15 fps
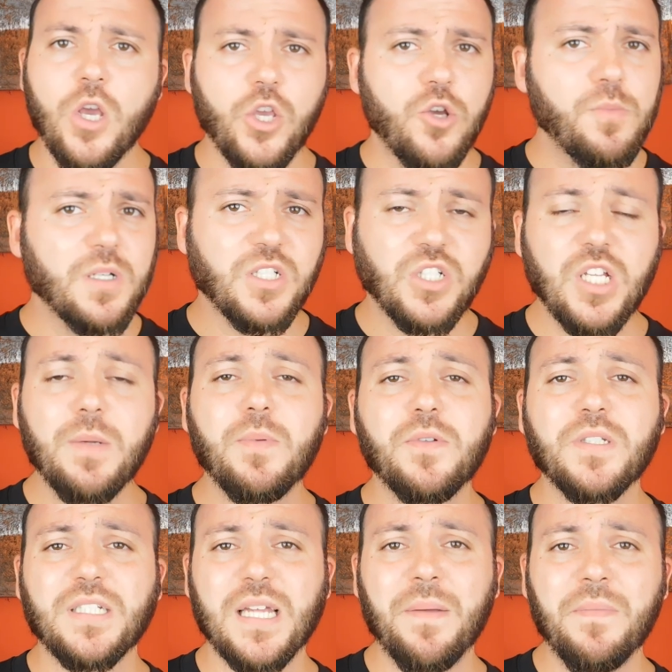you might slip
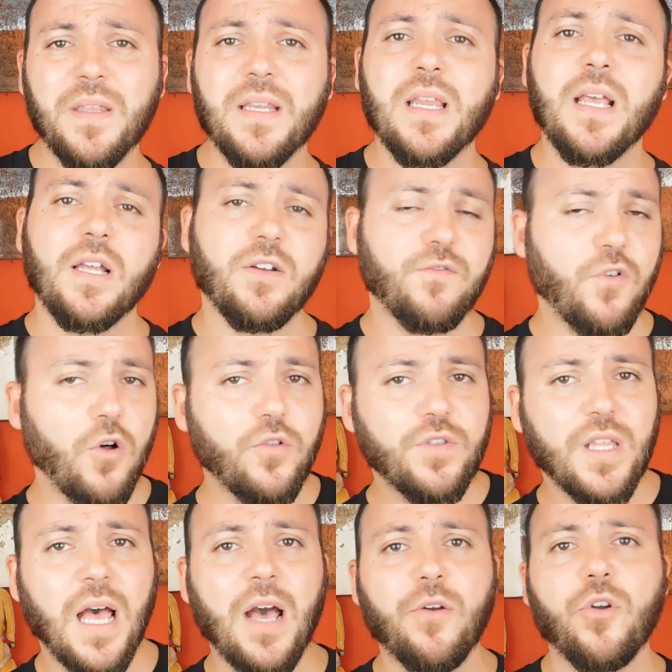on something, fall
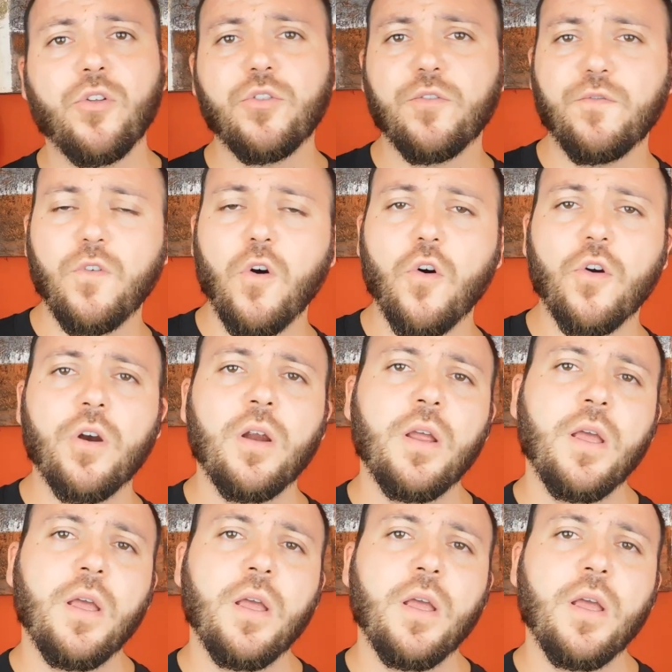down on the floor,